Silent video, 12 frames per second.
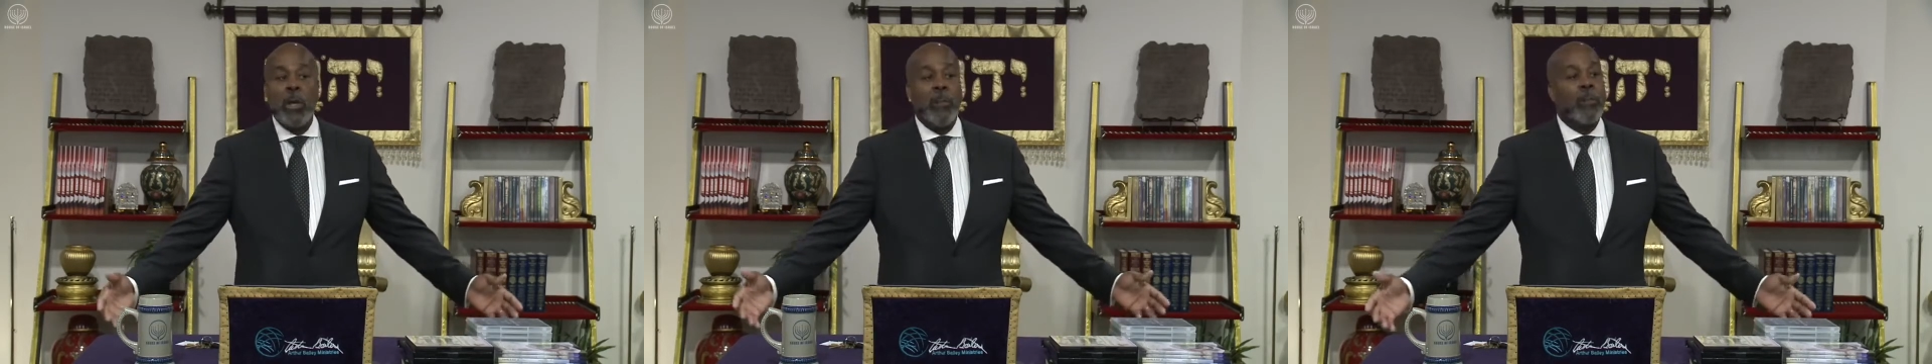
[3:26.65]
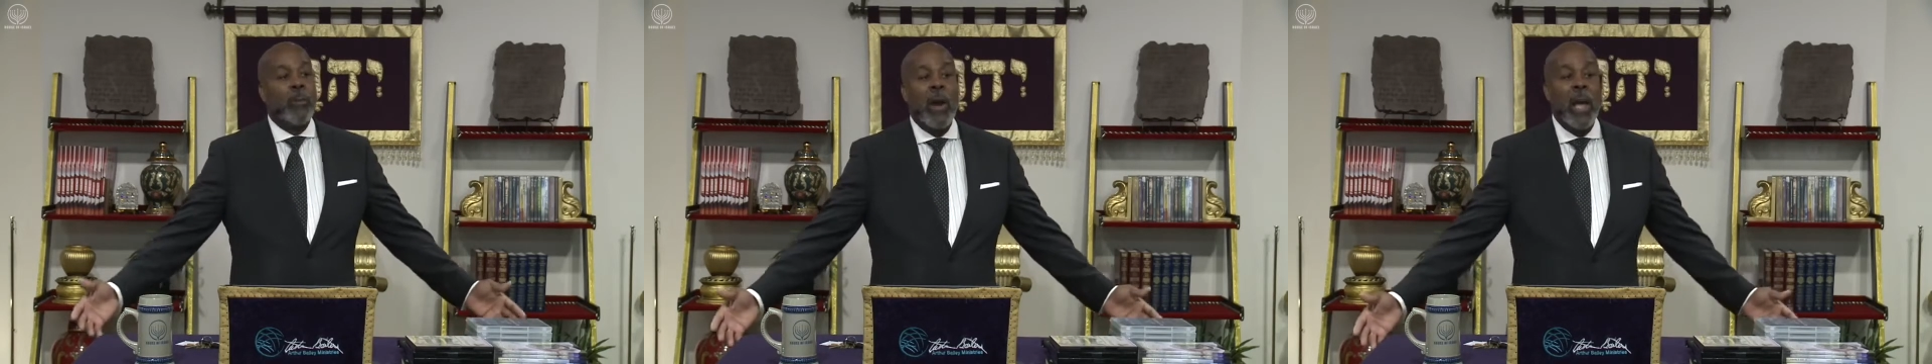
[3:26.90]

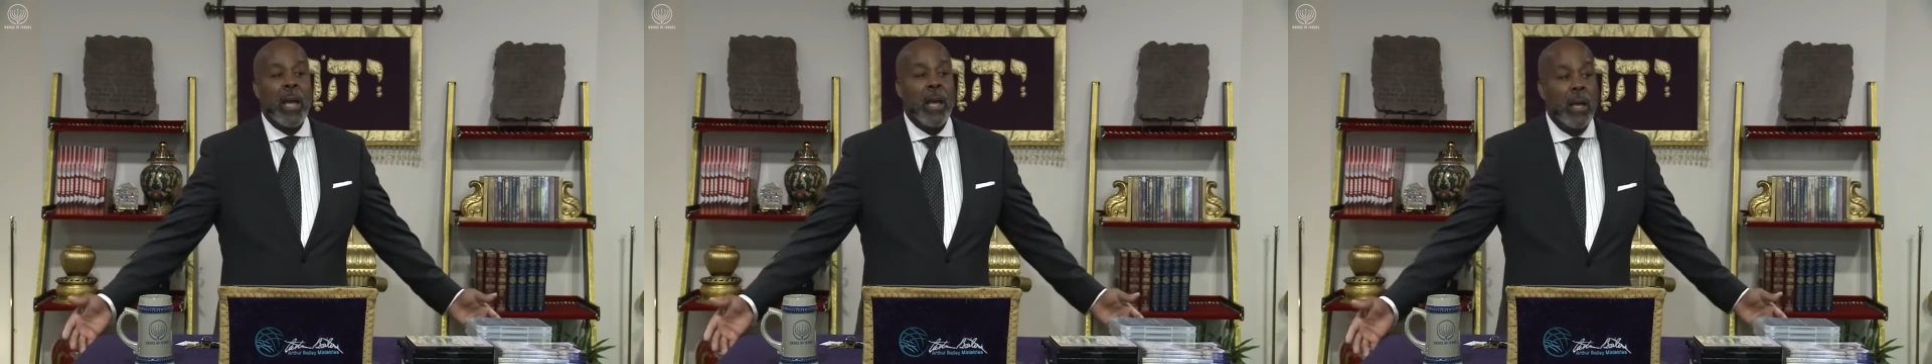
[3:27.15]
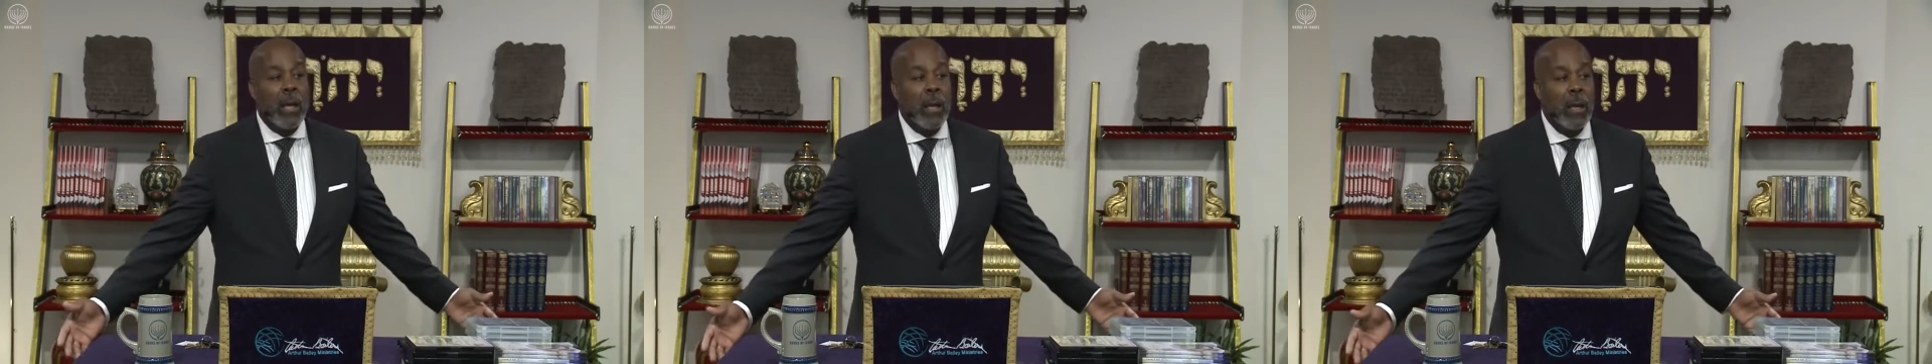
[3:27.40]

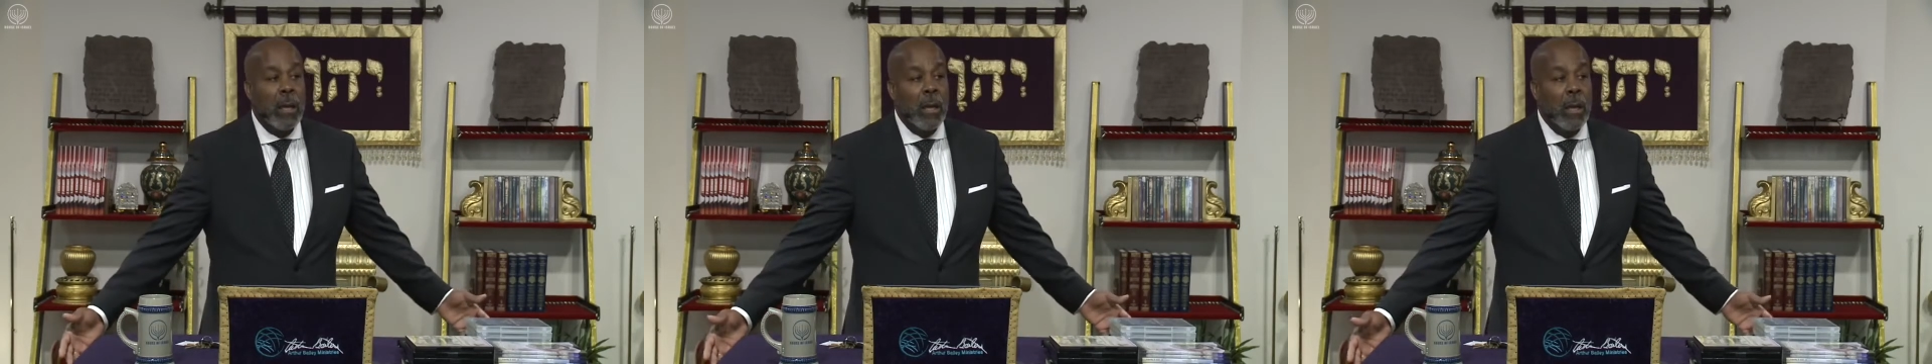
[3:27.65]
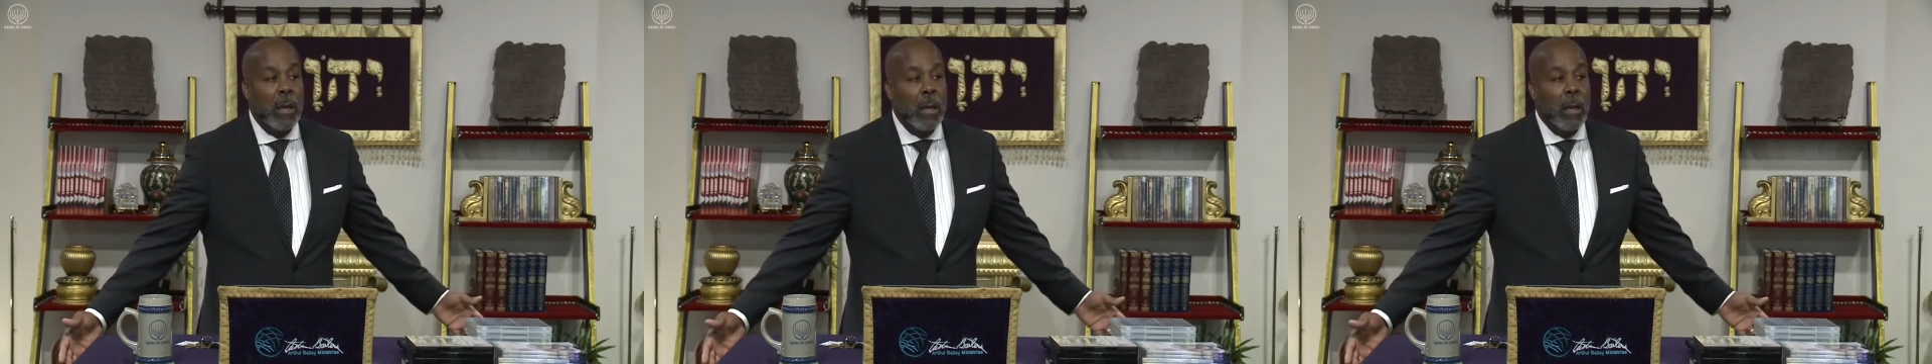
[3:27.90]
pray
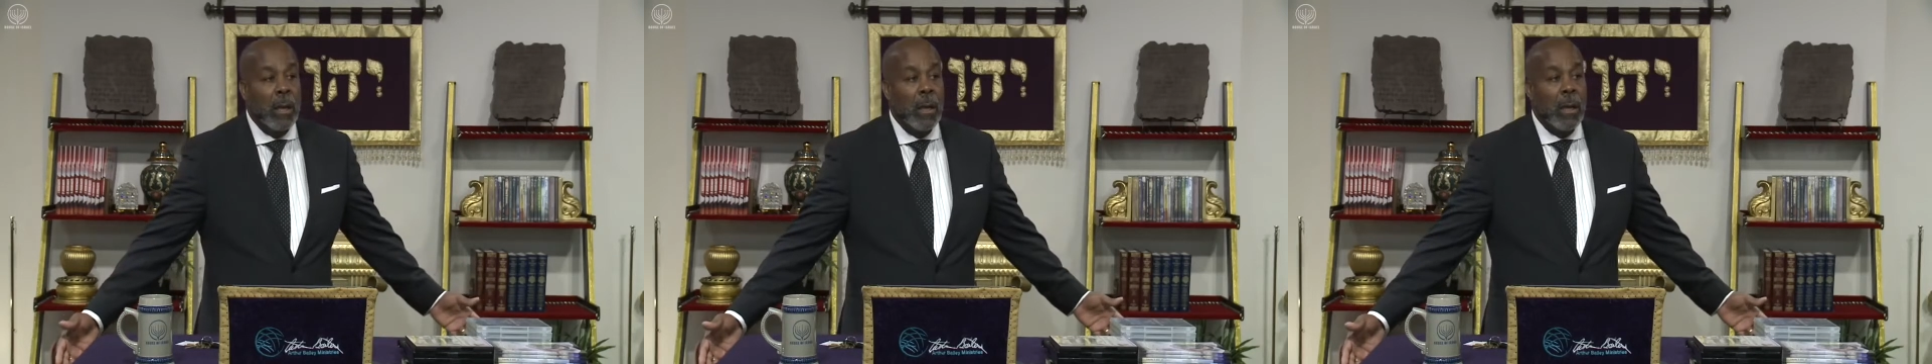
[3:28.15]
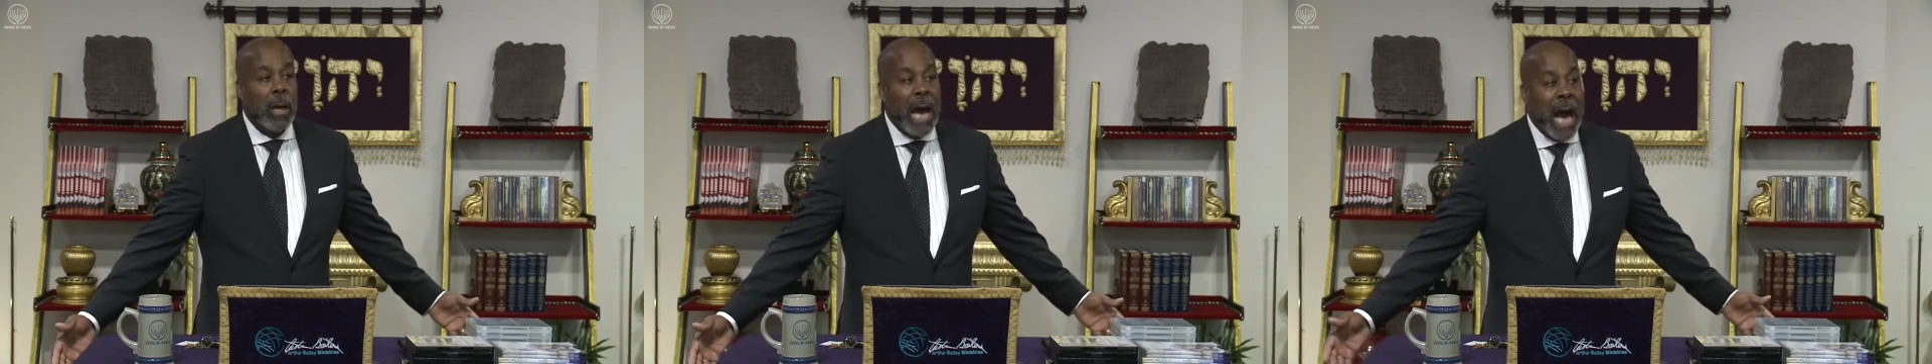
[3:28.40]

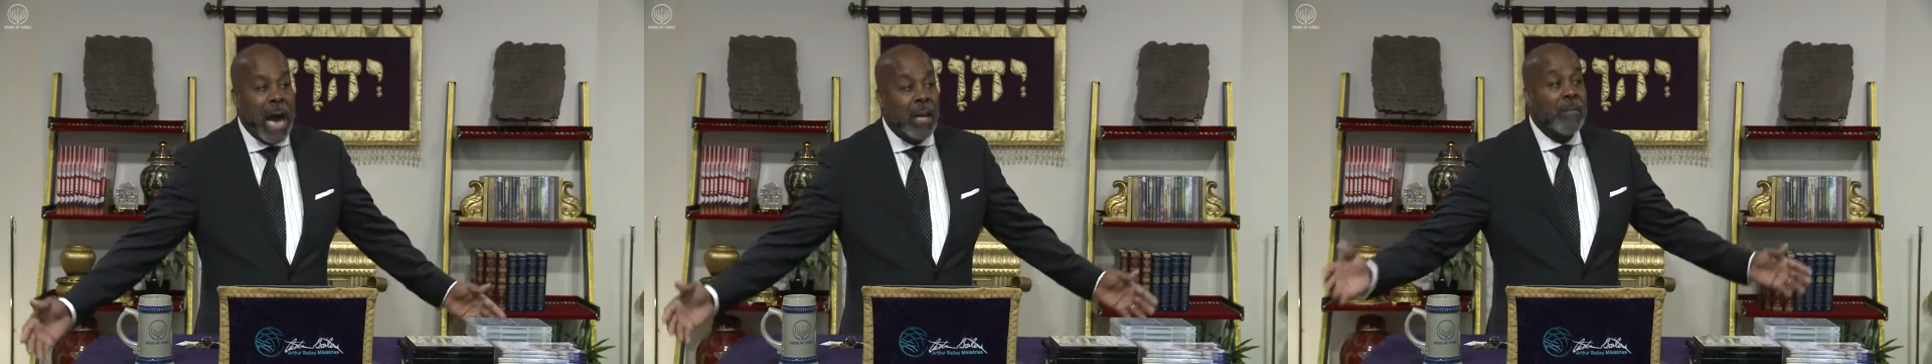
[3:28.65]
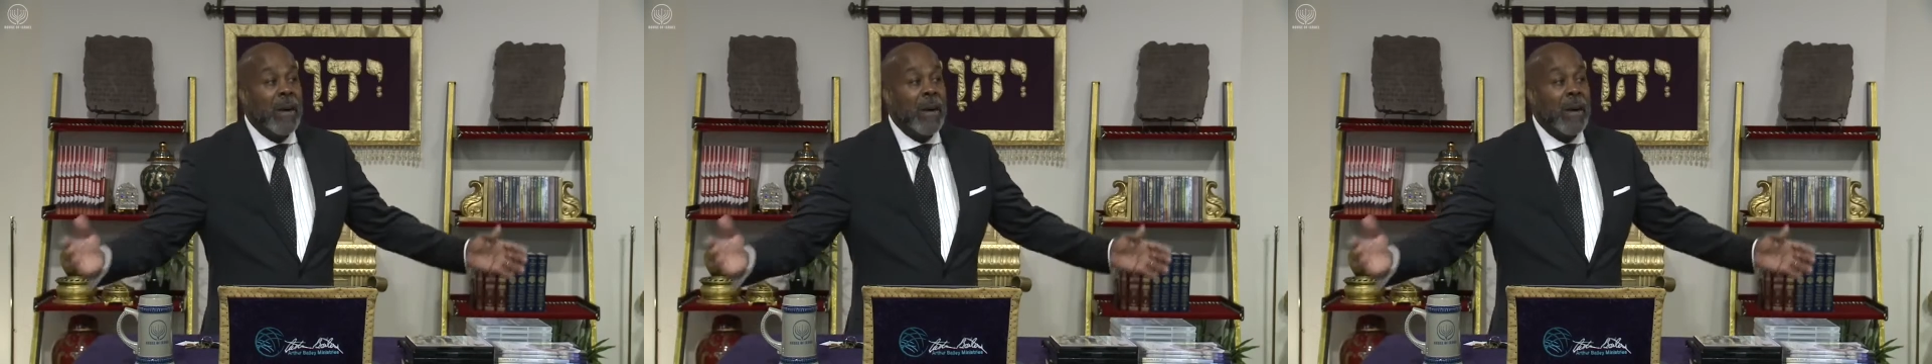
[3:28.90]
out of